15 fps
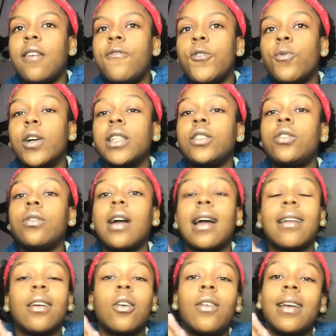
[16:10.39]
If you want it, you
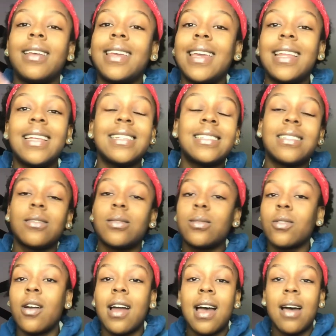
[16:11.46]
gotta go and get it.
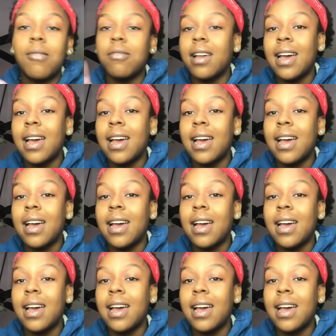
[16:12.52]
Subscribe,